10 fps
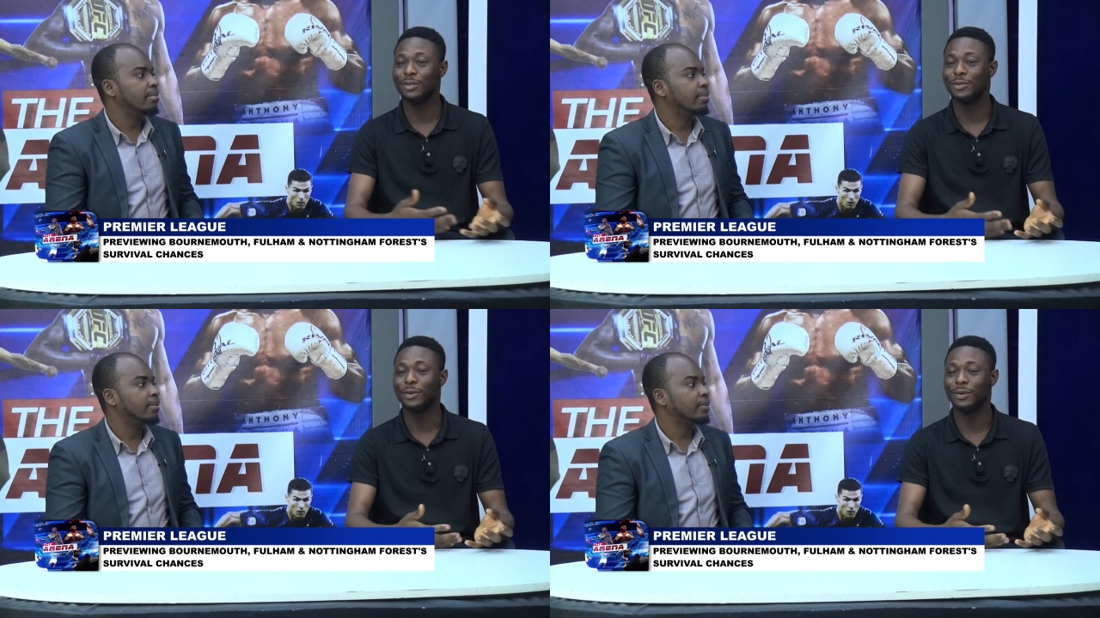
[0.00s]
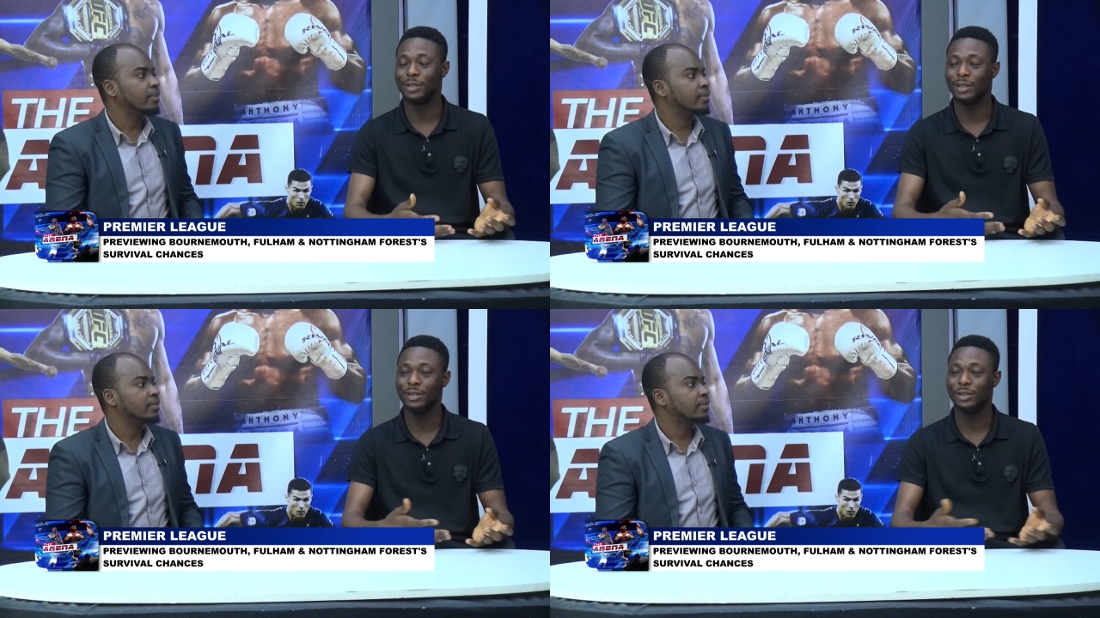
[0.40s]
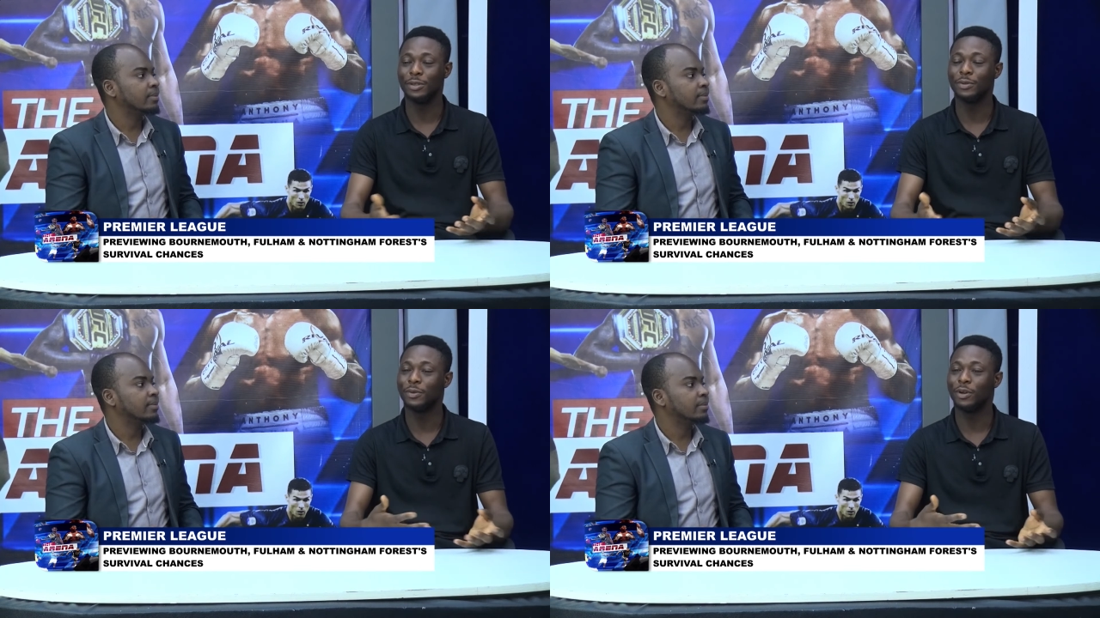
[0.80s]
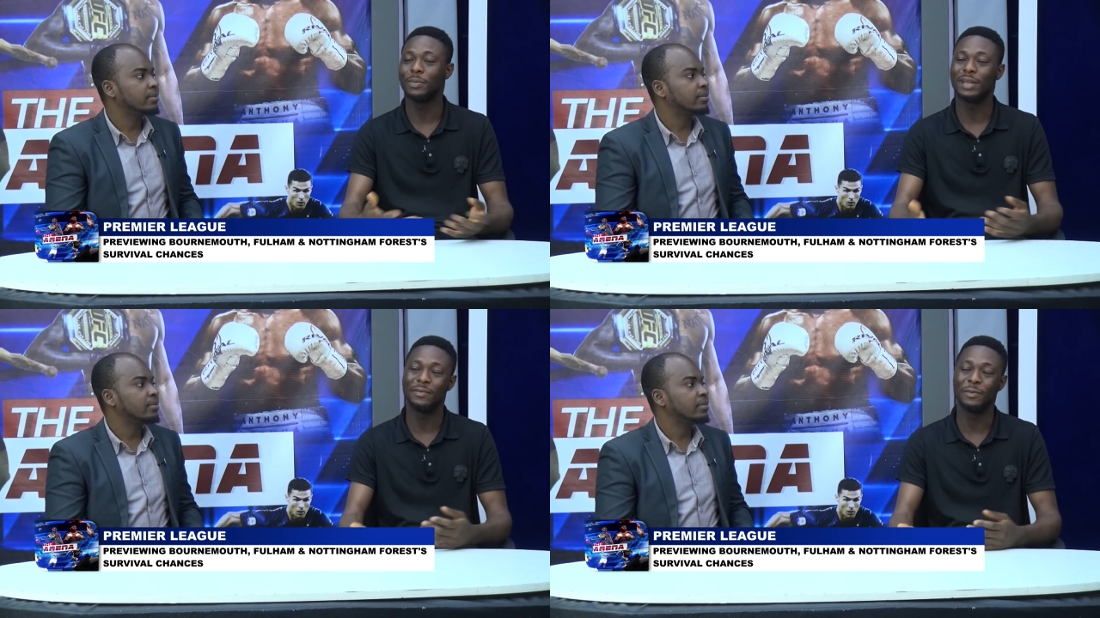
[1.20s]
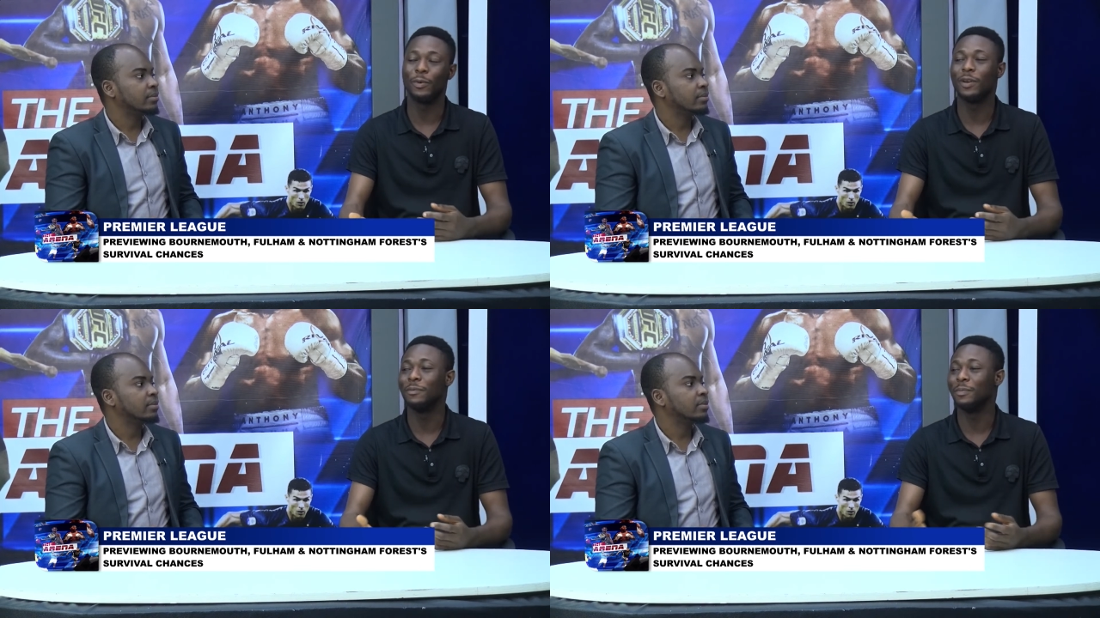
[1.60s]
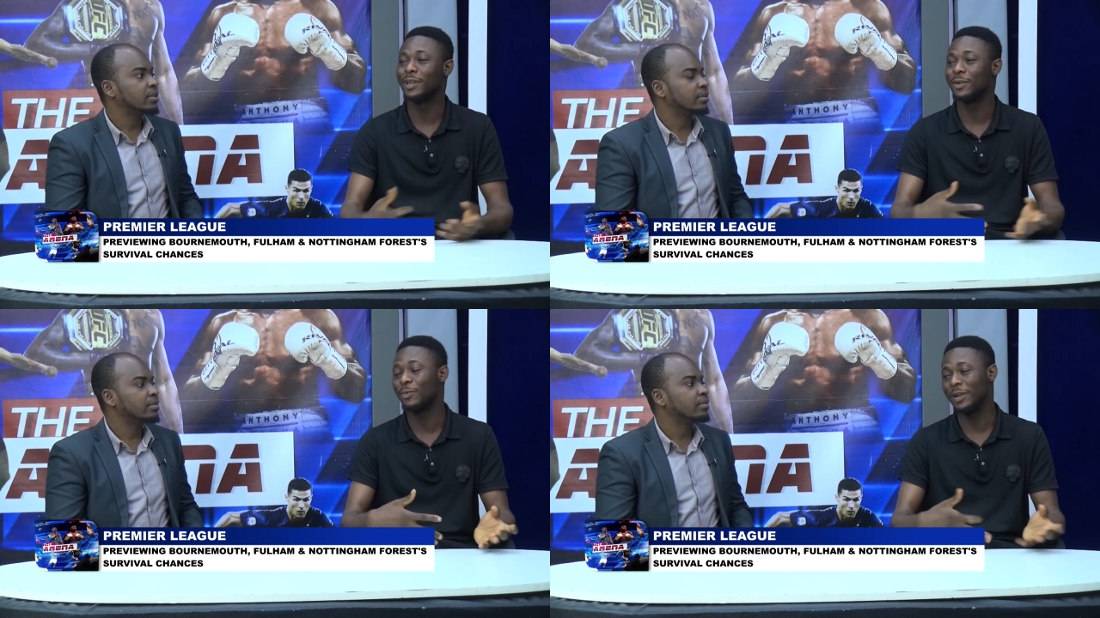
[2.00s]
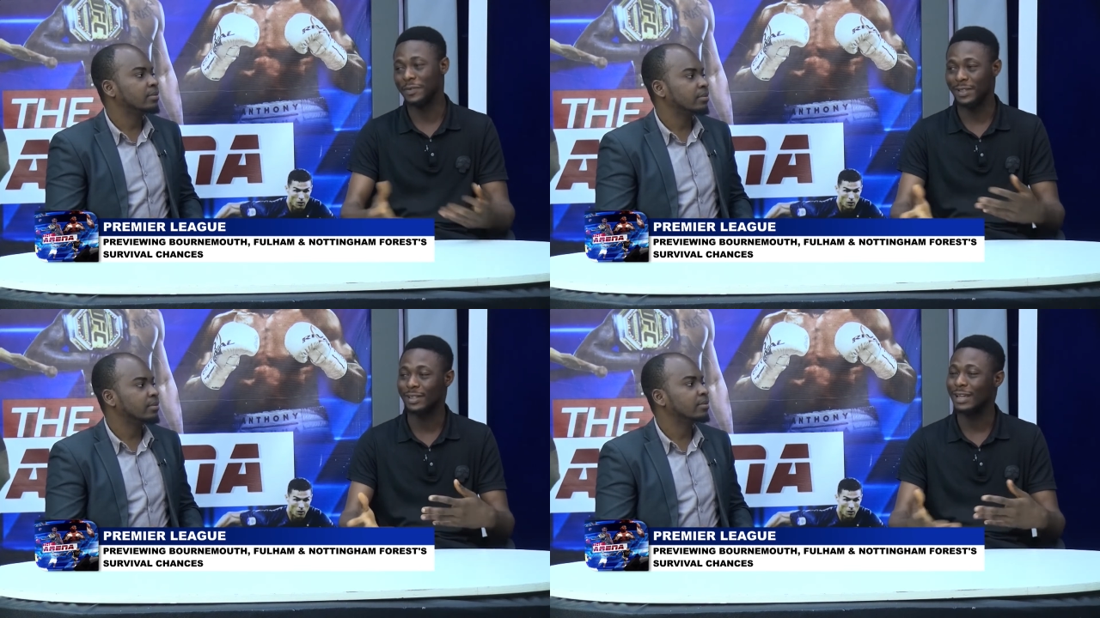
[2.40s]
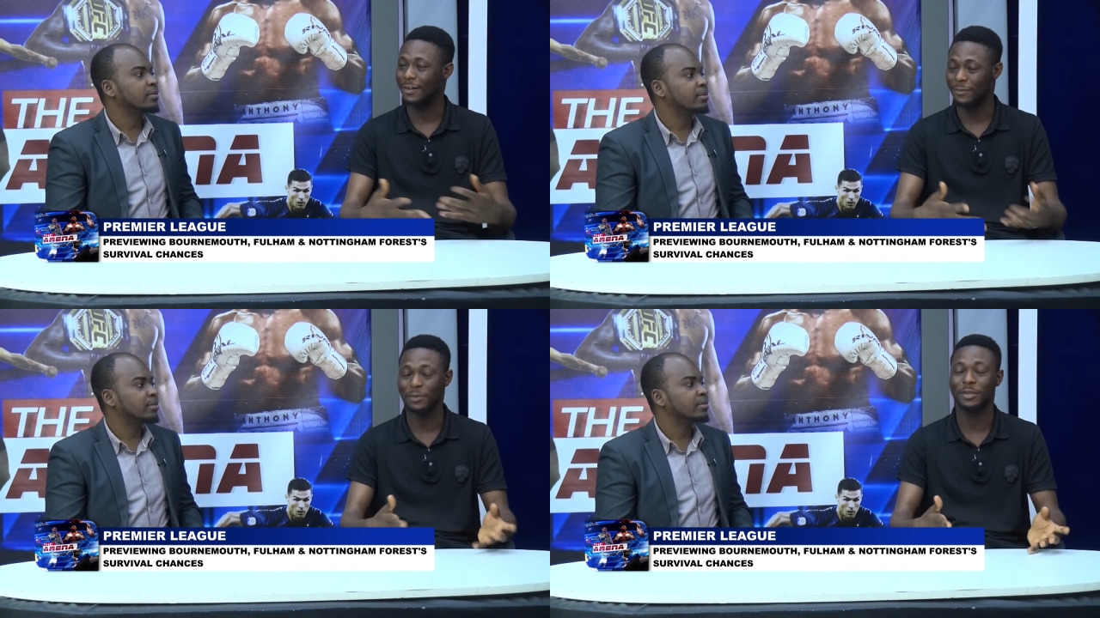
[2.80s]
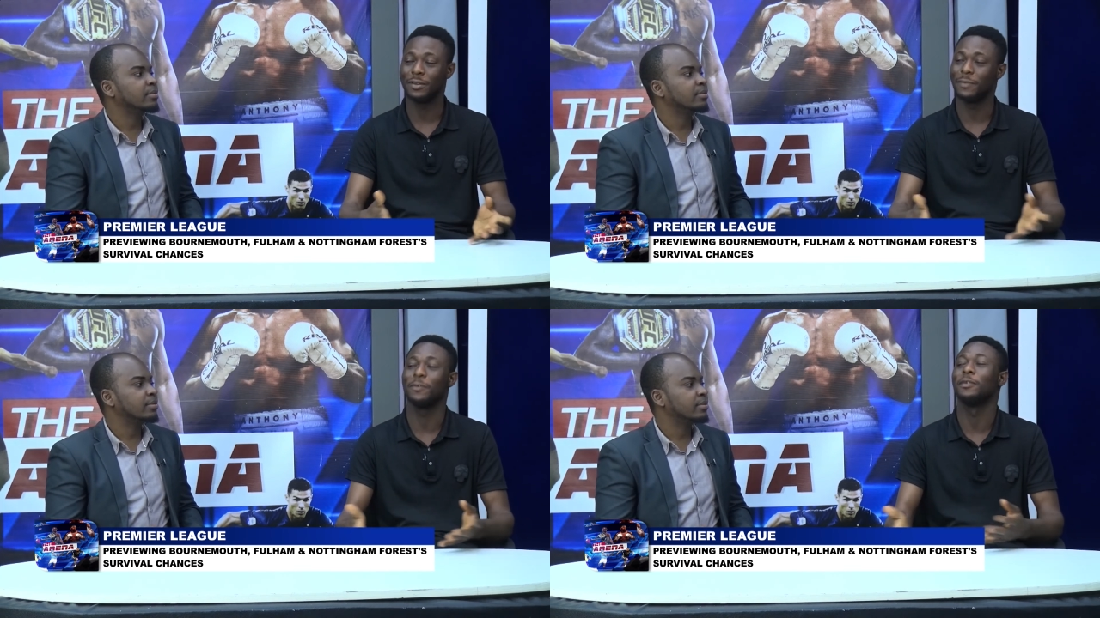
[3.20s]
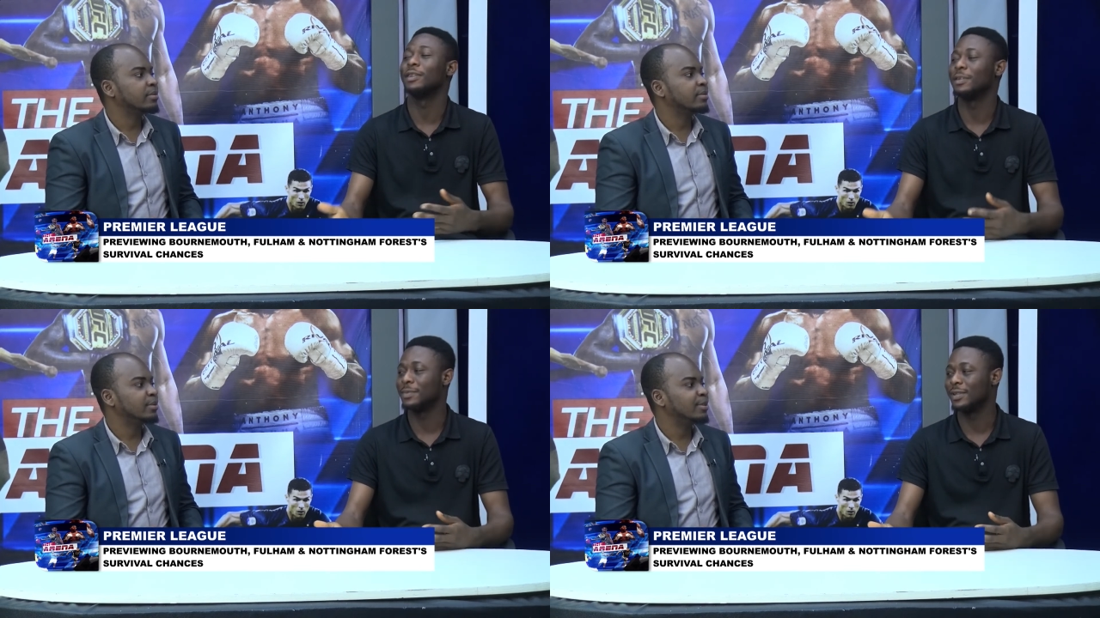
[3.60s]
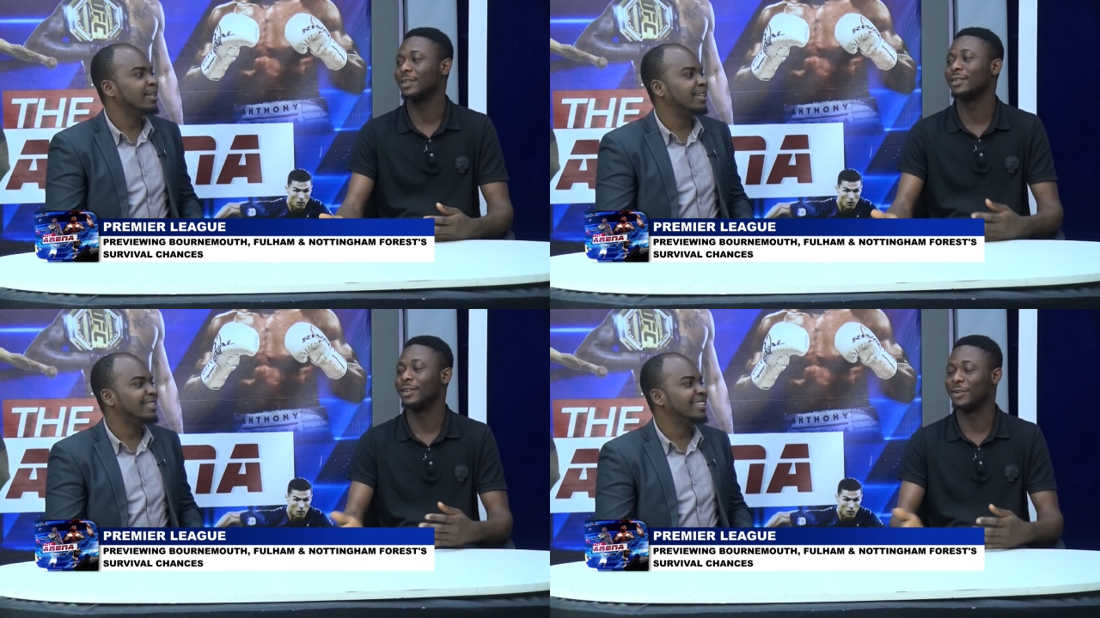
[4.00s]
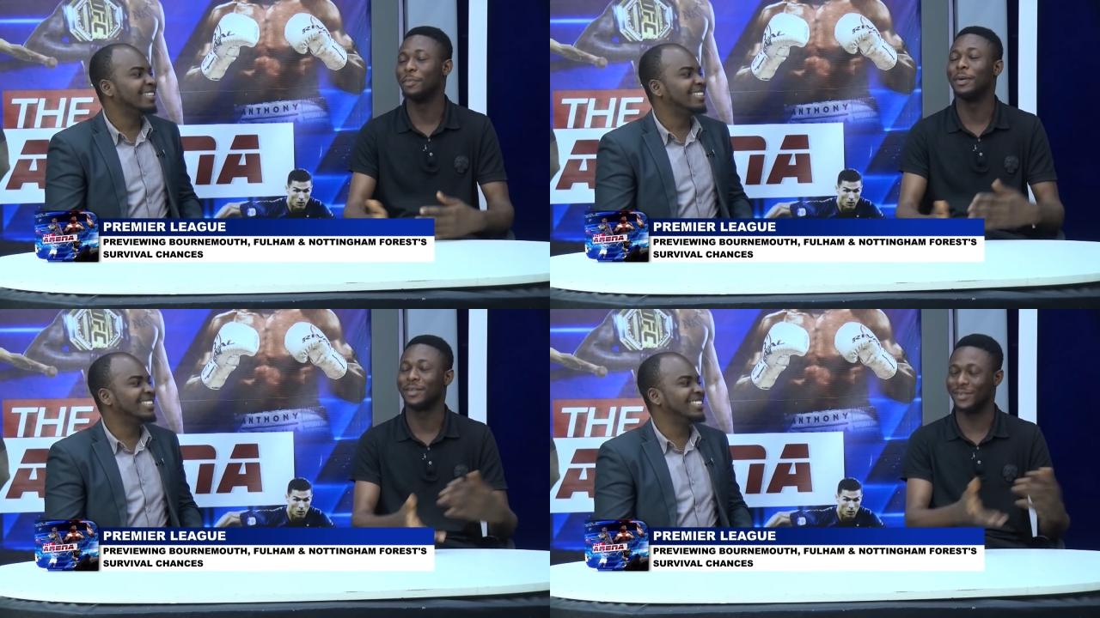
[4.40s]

Speaker 1: your these new clubs have a way of making waves in the like first three four games then and they then go back to